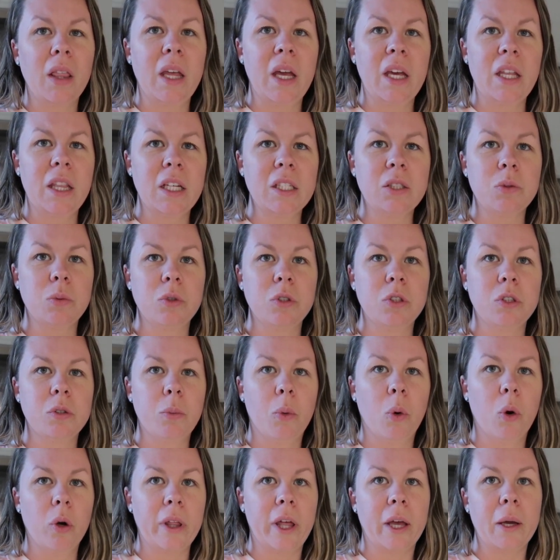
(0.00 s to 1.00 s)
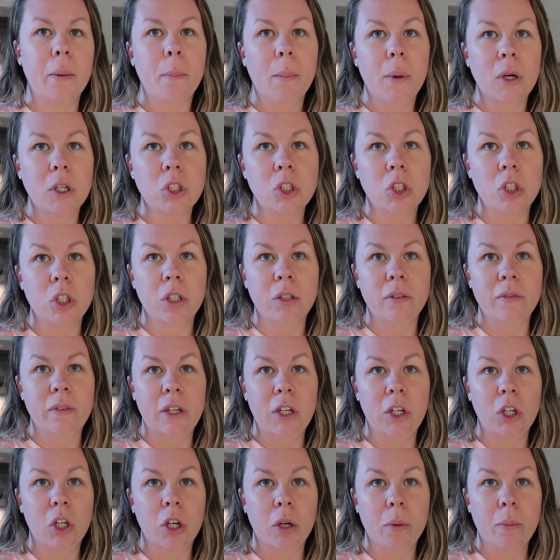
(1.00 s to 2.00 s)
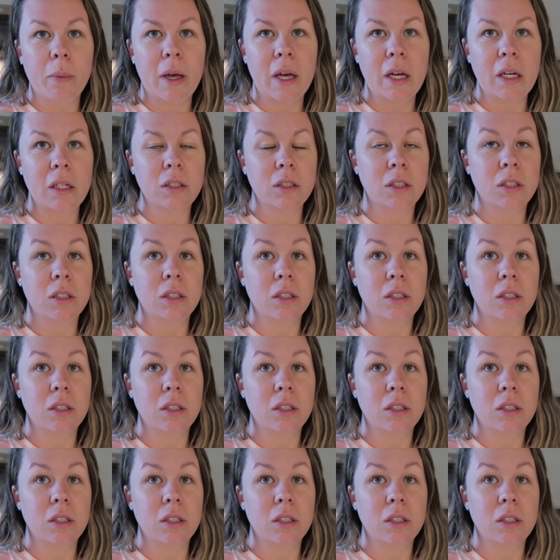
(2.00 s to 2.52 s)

think this one's more like mustard vinegar based.